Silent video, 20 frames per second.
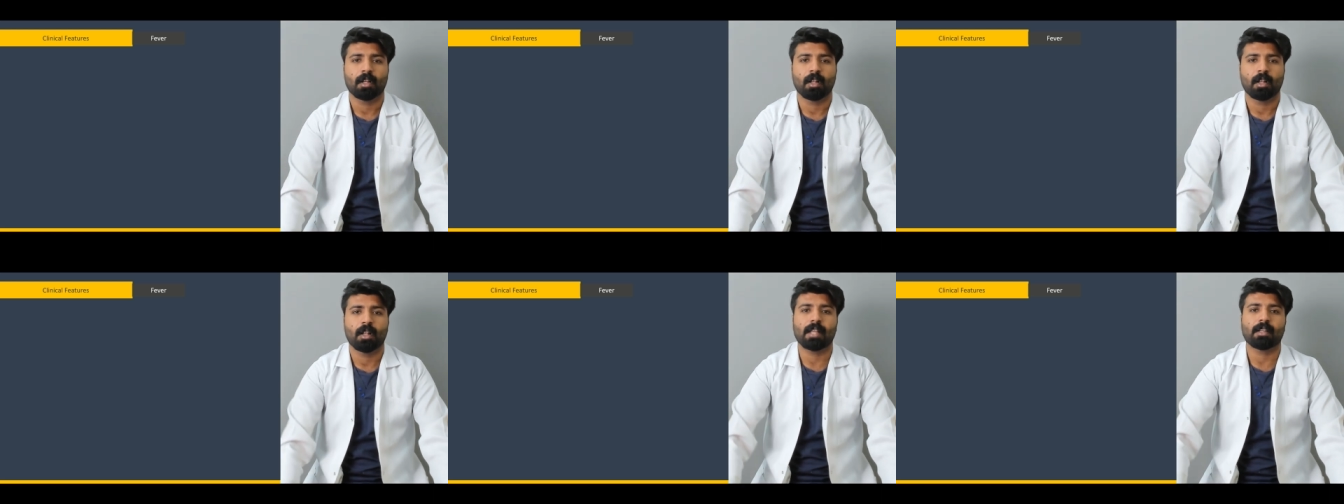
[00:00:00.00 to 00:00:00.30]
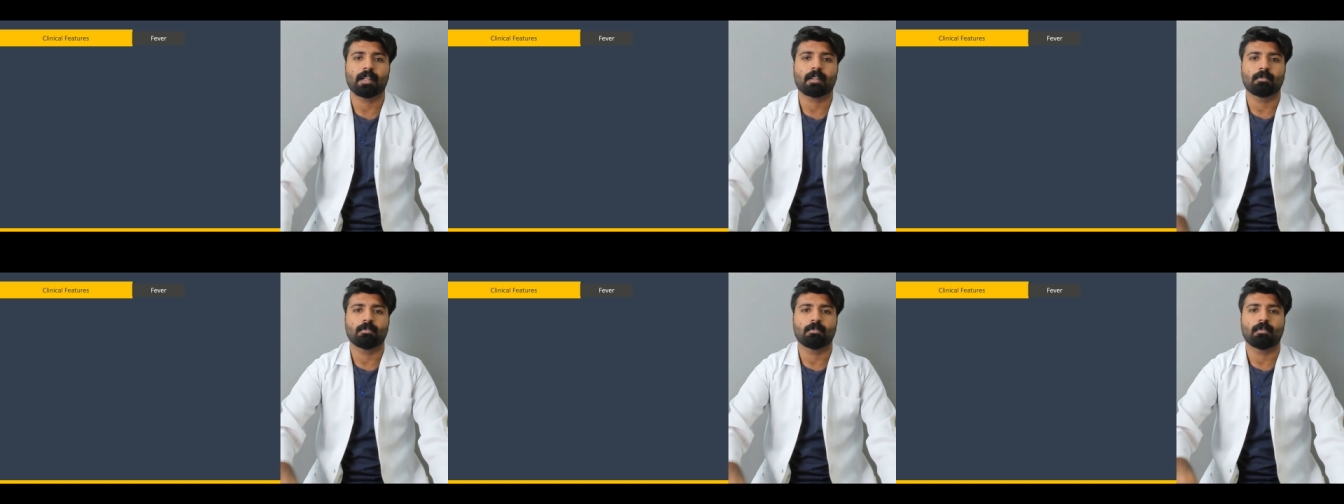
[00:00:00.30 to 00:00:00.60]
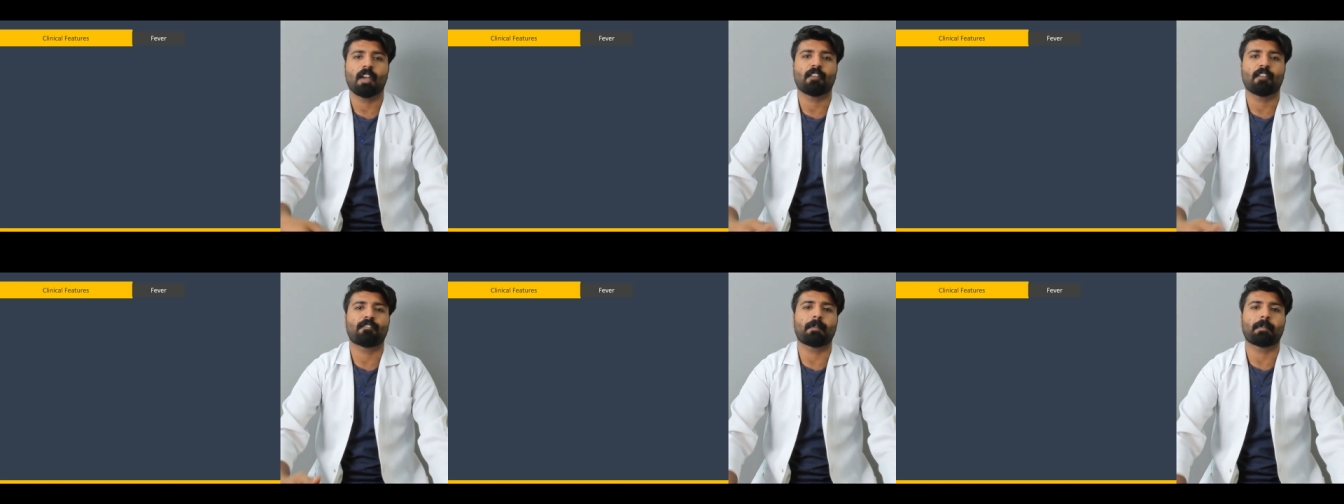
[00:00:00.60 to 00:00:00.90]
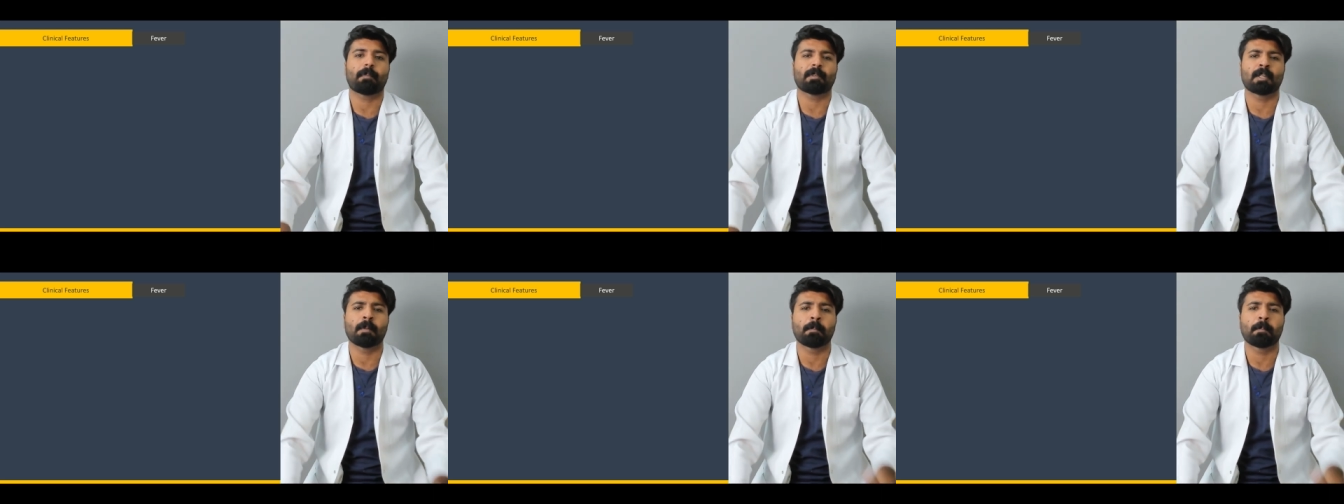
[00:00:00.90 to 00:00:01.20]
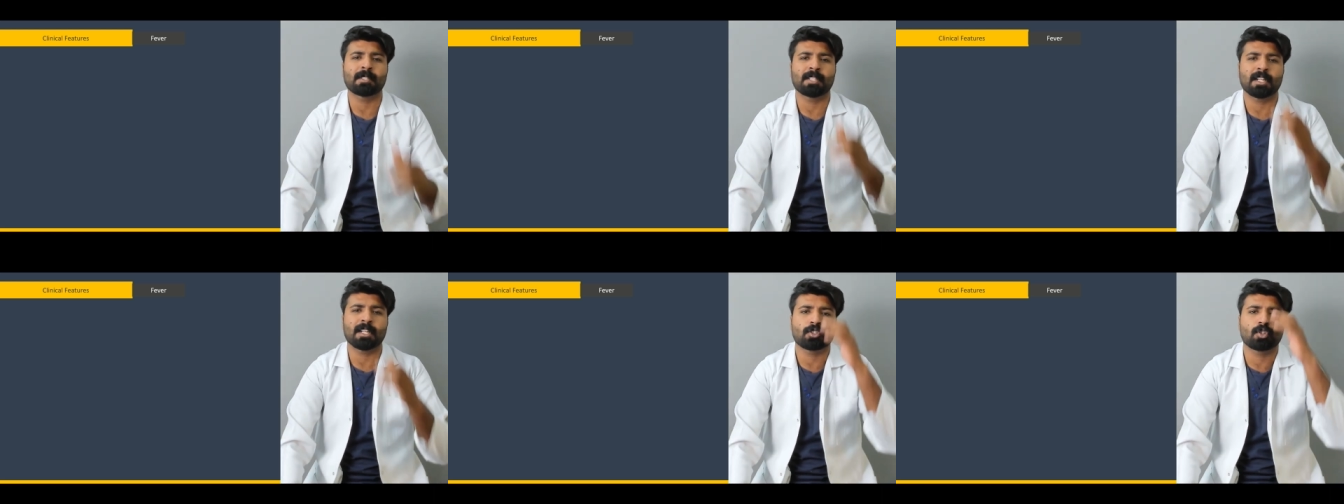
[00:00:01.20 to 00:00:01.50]
like if the
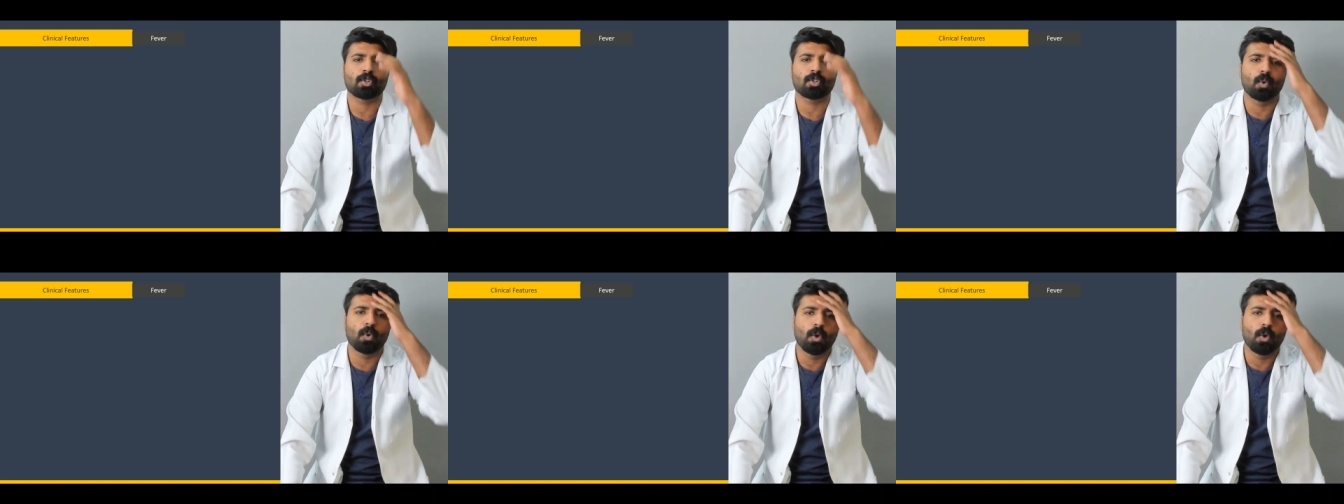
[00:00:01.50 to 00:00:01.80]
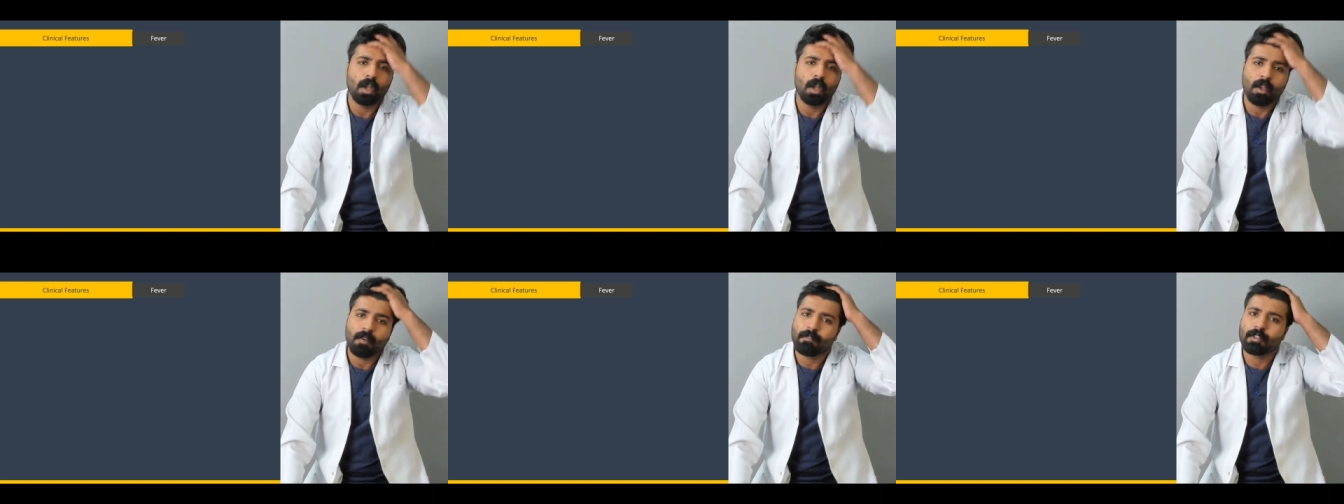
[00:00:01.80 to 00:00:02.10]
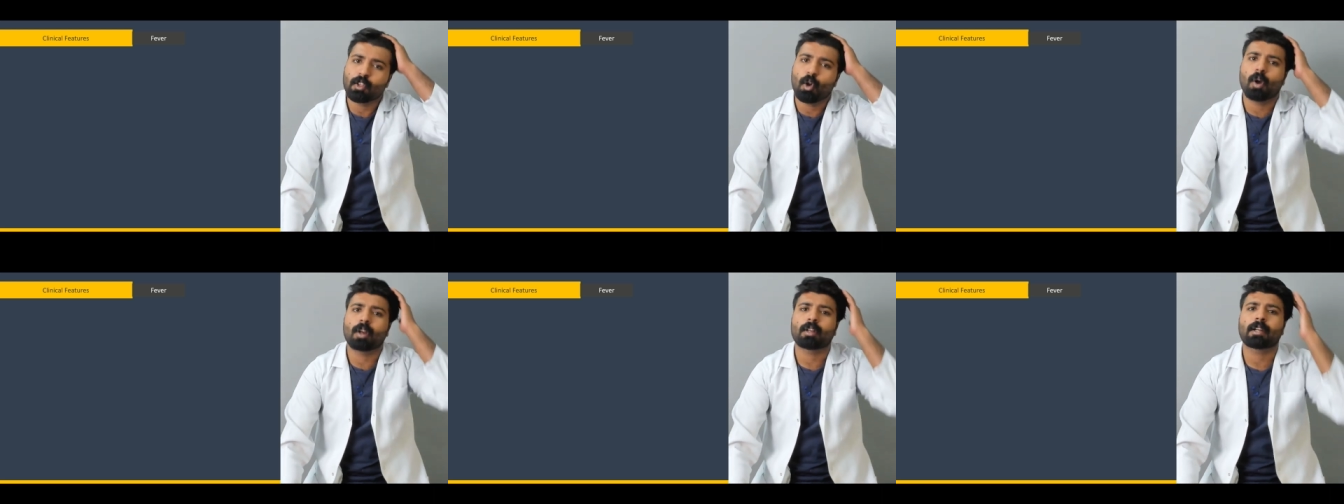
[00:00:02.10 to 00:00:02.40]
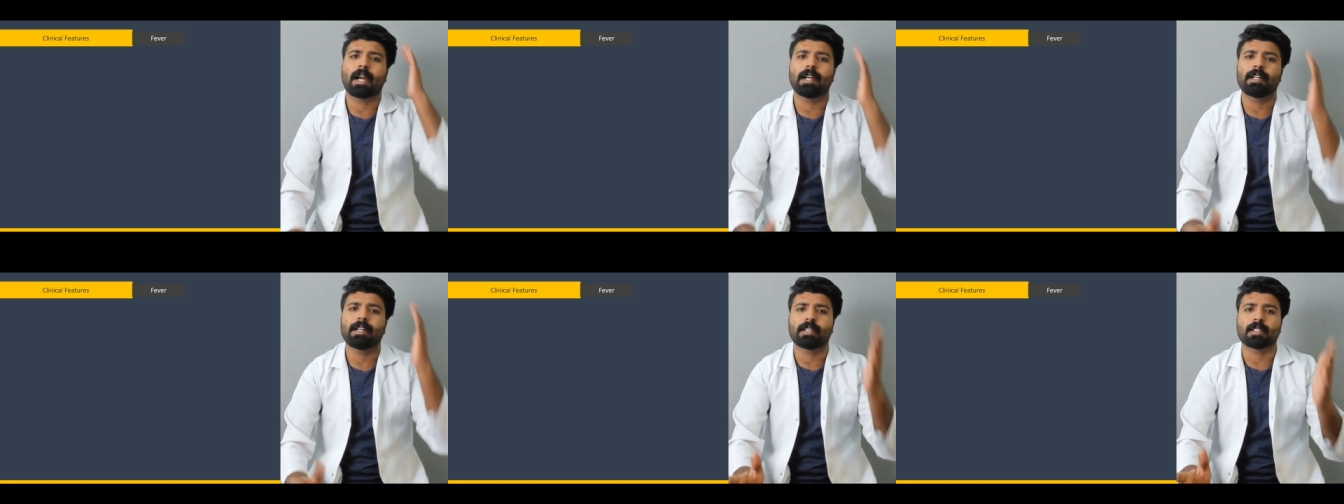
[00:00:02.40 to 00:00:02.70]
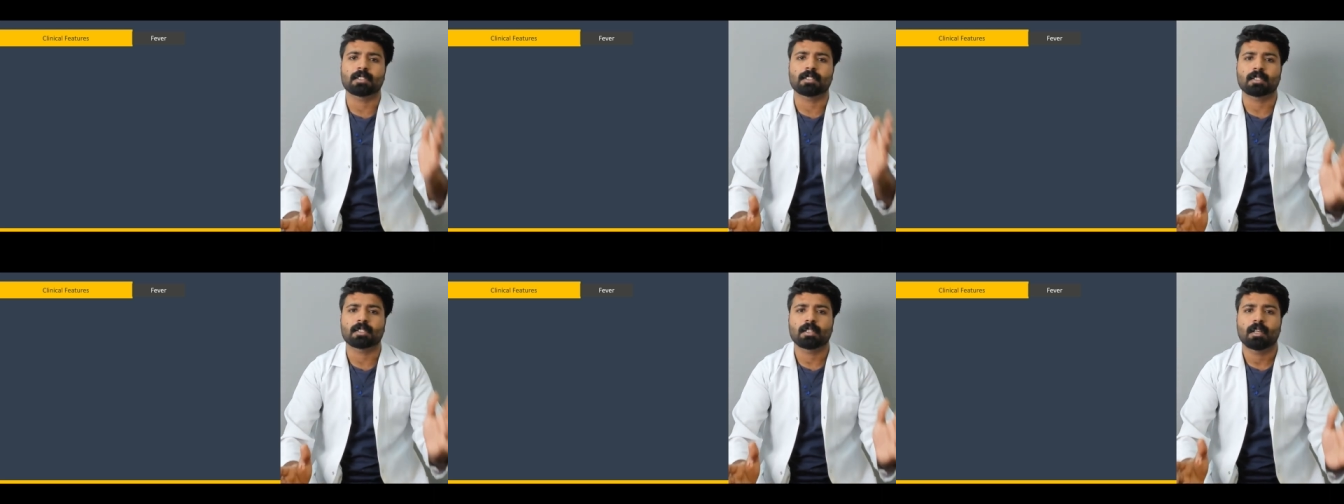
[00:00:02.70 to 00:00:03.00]
patient presents to you with
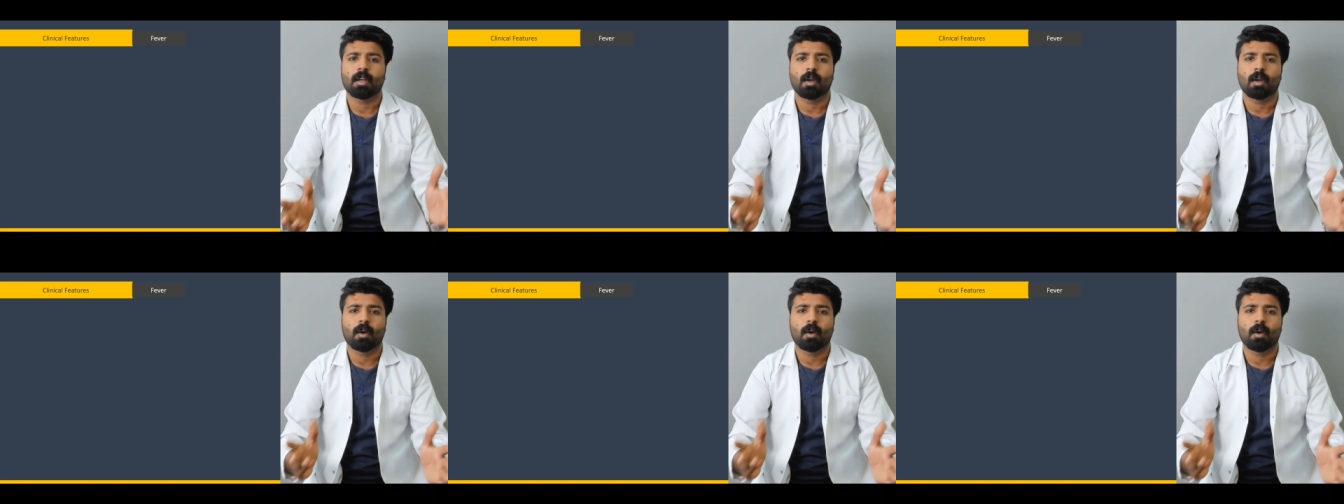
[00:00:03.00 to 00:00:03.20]
orchitis